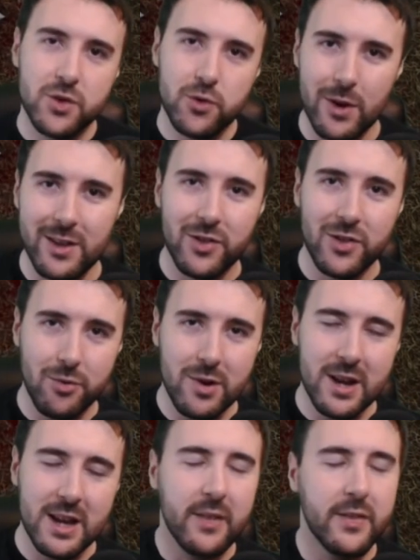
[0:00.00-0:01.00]
Strength
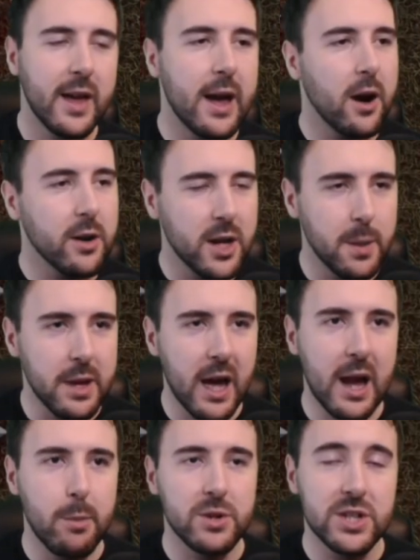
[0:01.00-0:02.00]
3, they are going to be
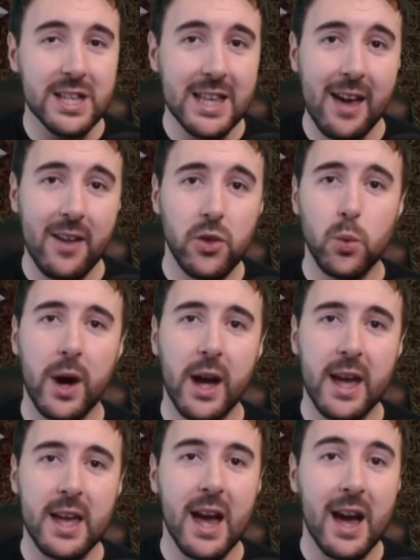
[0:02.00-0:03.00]
able to get in the
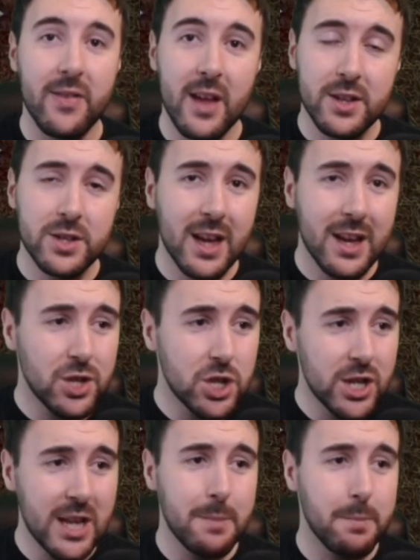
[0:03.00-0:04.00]
way, and they're
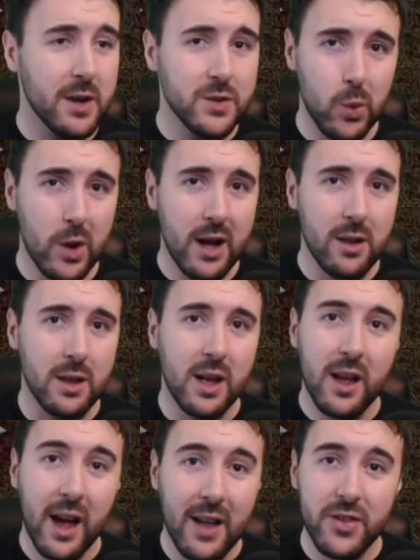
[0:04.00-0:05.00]
cheap as well
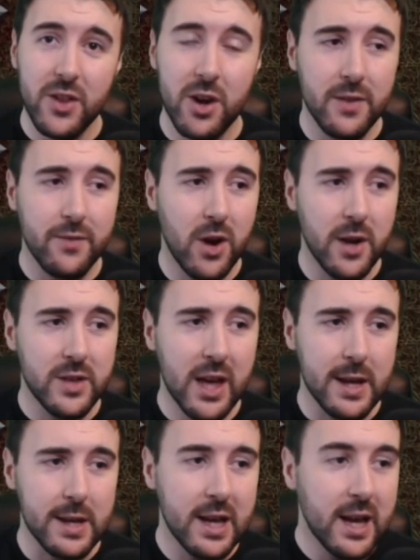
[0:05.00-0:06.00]
at
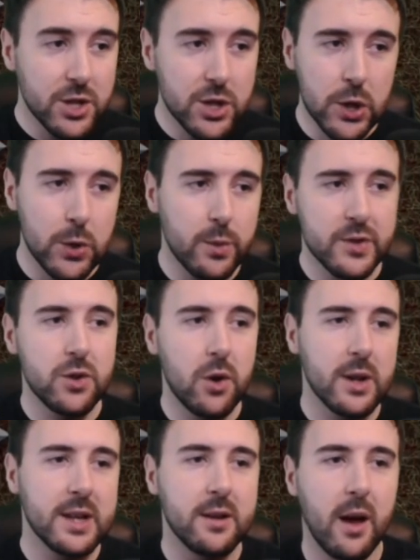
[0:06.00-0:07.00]
35k. 2
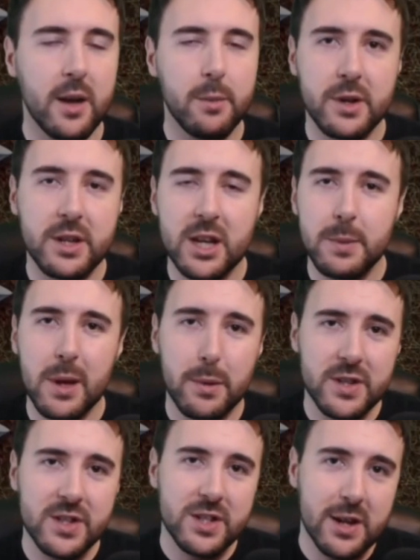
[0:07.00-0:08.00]
Snotling Linemen, going to be
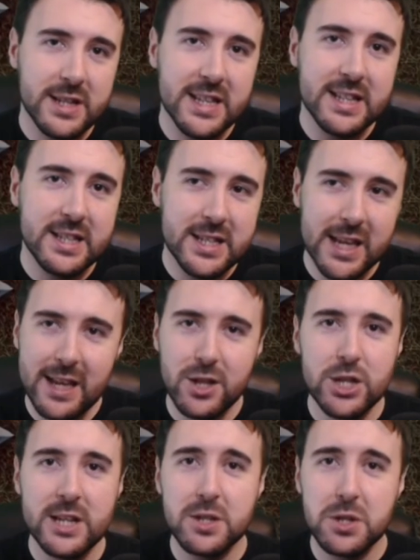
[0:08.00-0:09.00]
able to stunty,
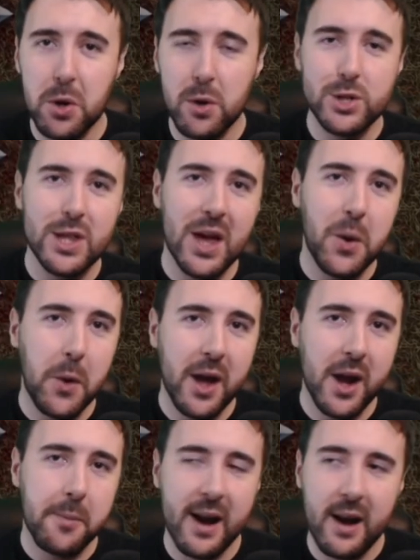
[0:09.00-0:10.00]
titchy, dodge their
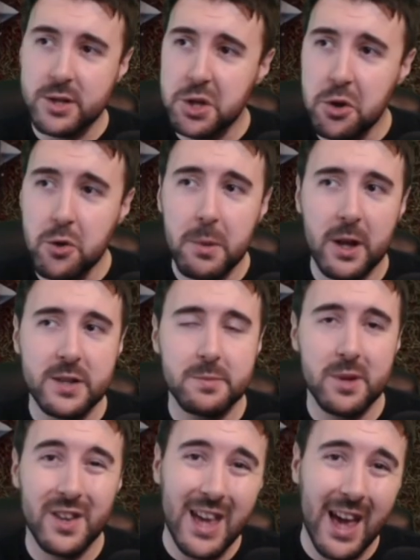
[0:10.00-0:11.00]
way around,
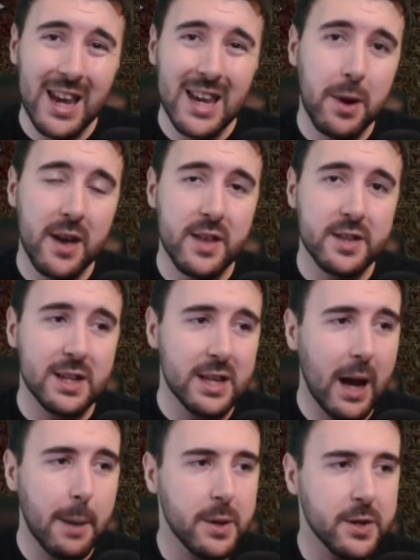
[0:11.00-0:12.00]
2++, anywhere there's a
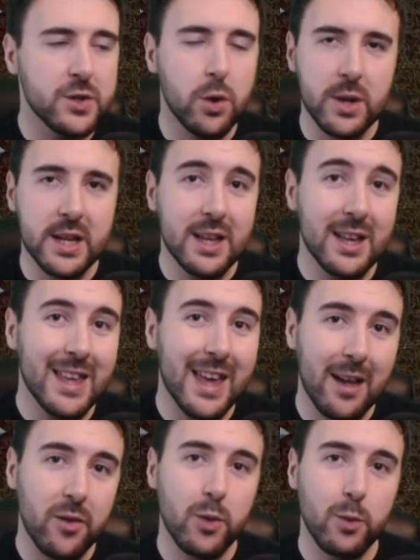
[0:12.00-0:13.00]
gap, a Snotling can
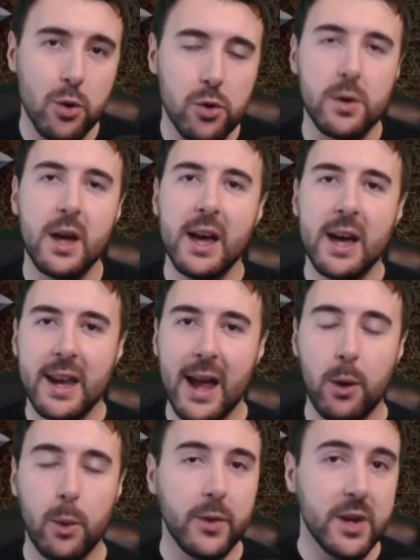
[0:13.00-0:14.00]
get through.
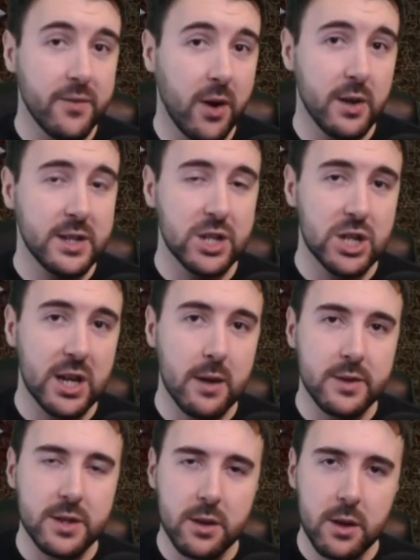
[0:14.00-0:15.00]
Now, the advantage
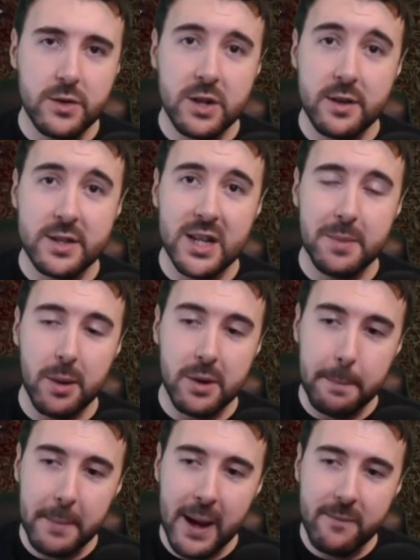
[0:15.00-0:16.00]
here is that those guys are going to be able
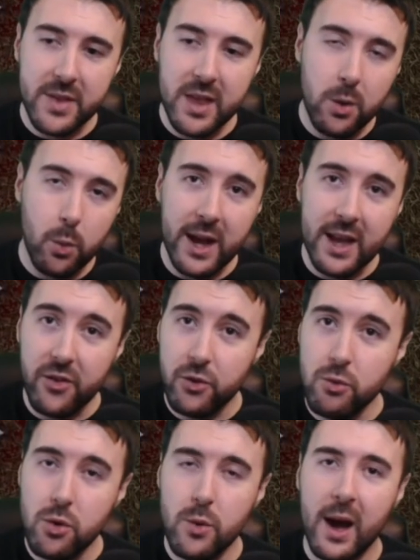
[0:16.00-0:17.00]
to bounce their way
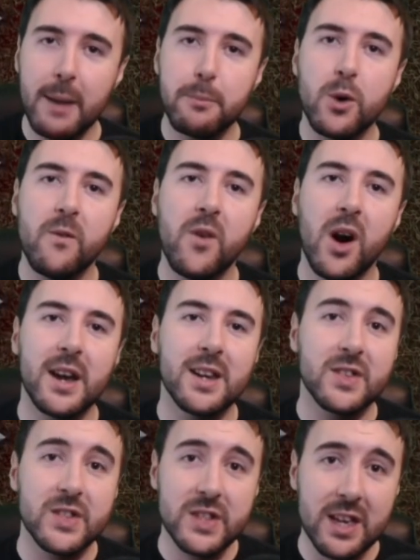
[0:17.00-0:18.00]
through and provide
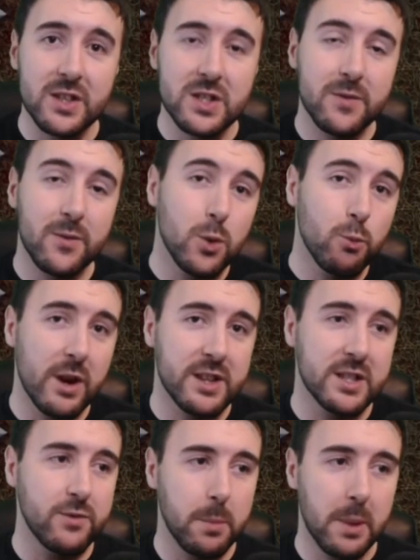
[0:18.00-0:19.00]
assists for the
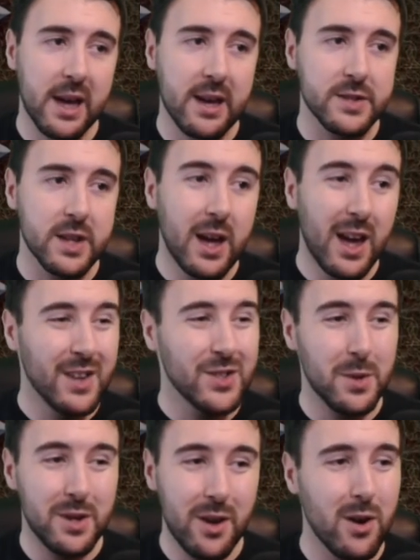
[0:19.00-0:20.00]
rest of your players.
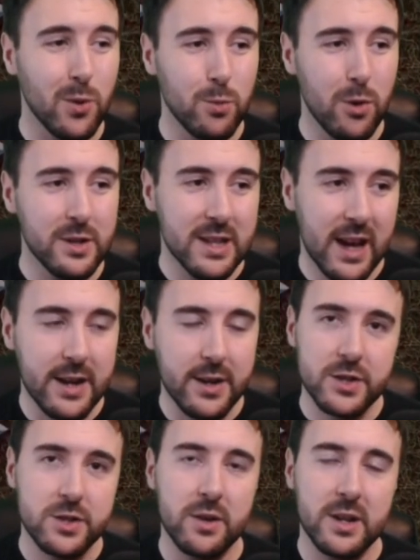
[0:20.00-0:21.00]
So a Nurgle Rotter and a
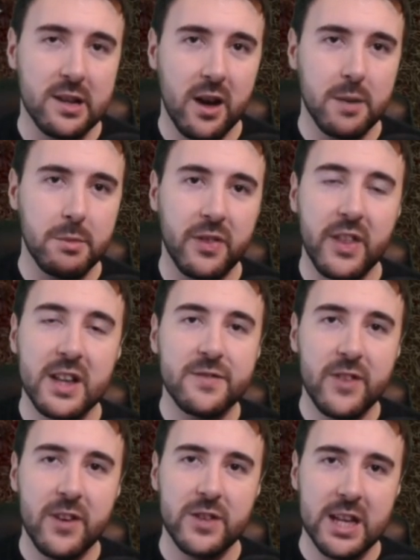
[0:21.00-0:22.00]
Snotling Lineman, that's
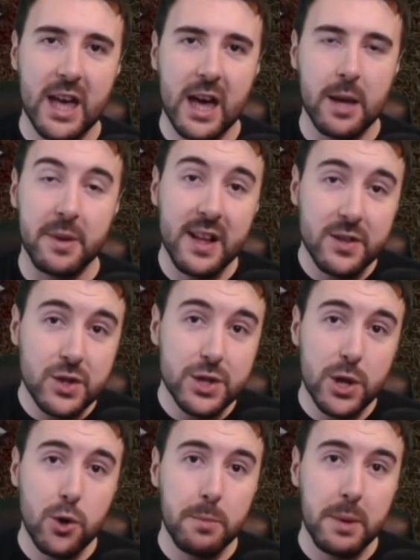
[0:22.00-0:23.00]
50k, but that's
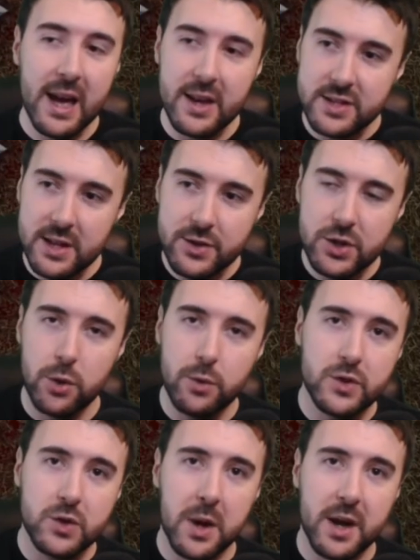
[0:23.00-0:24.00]
2 players, that's
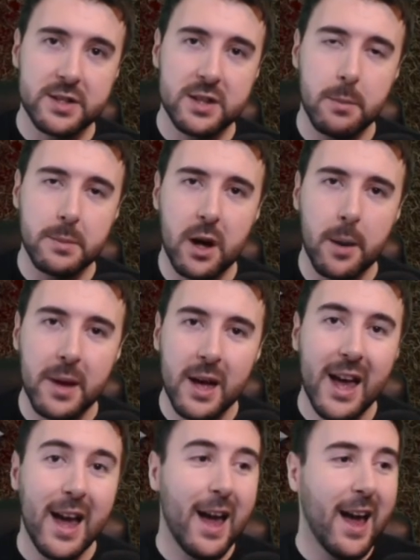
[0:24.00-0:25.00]
2 squares gummed up.